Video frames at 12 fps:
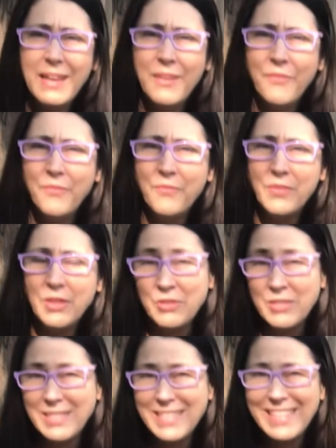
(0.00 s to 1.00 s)
If
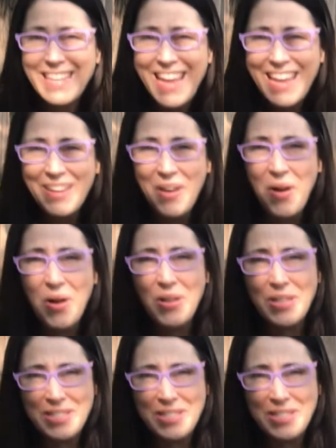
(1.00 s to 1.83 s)
there's a delay at all,